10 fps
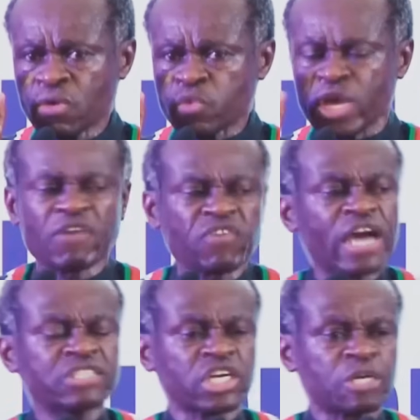We have
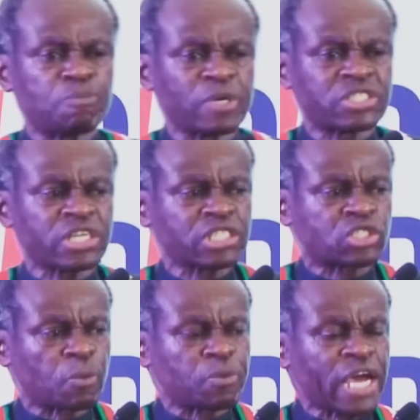urgent business
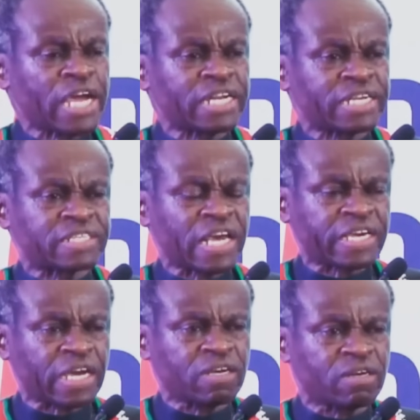to be
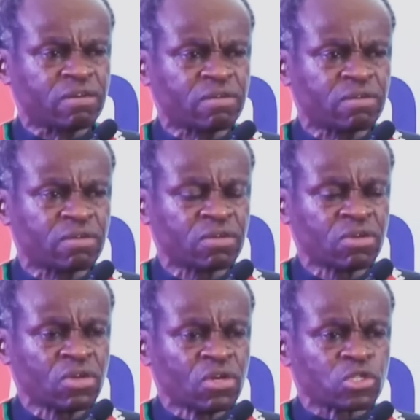undertaken
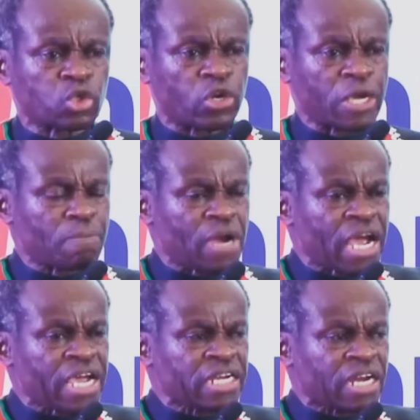to
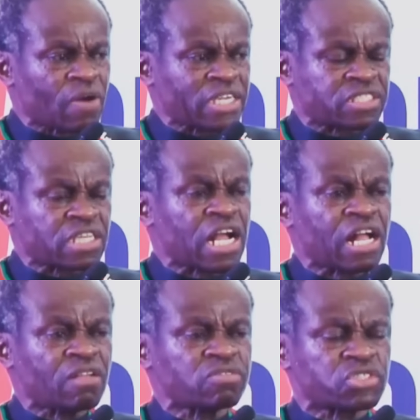remind
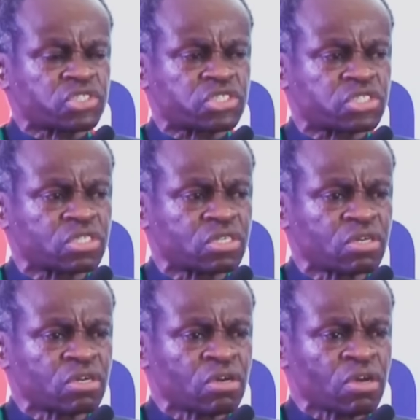ourselves
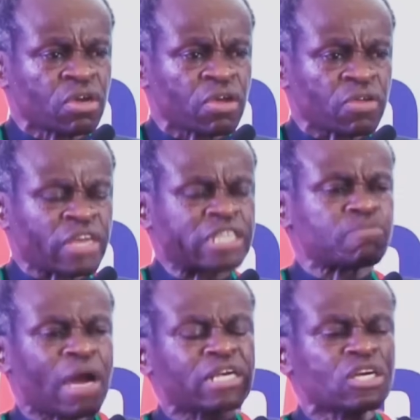that
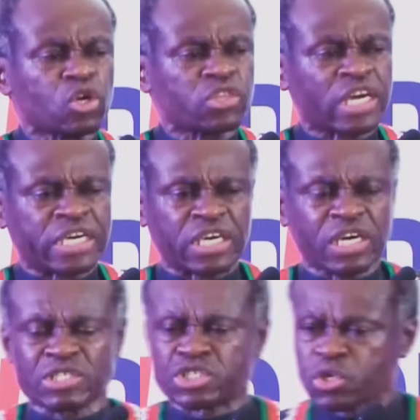Martin Luther
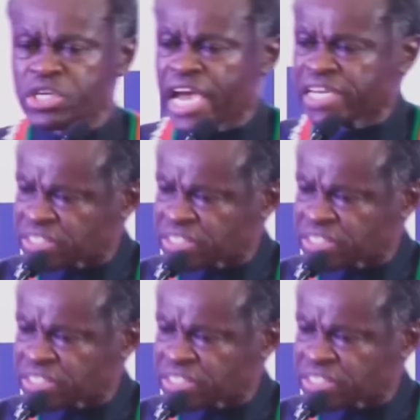King Jr.